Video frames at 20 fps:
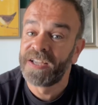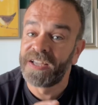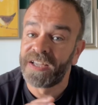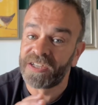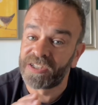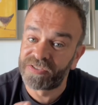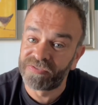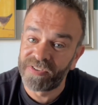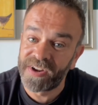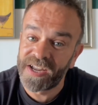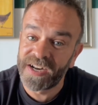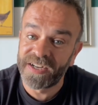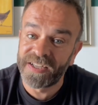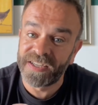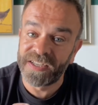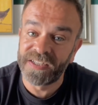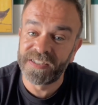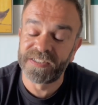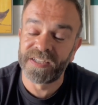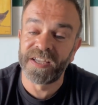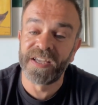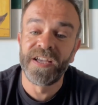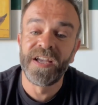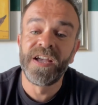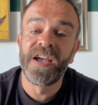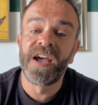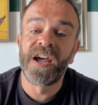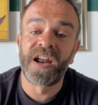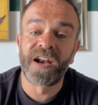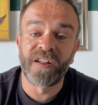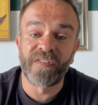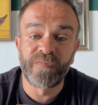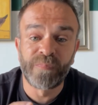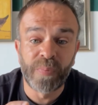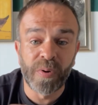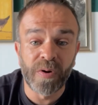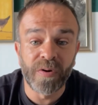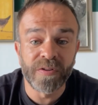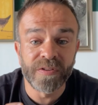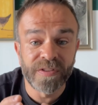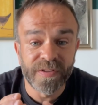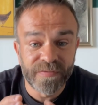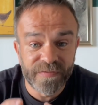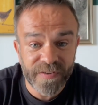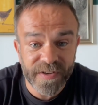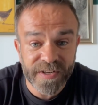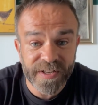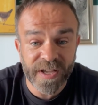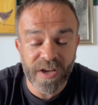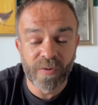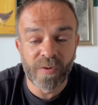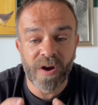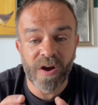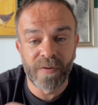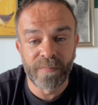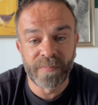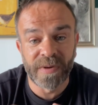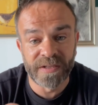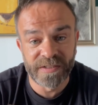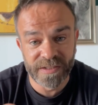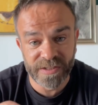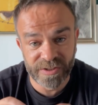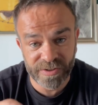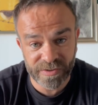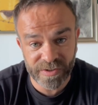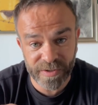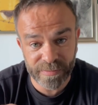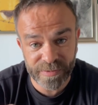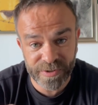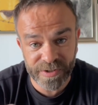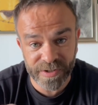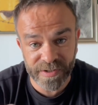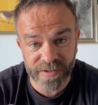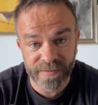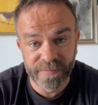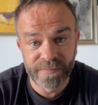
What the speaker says: It's really easy, and I've put the video on my description.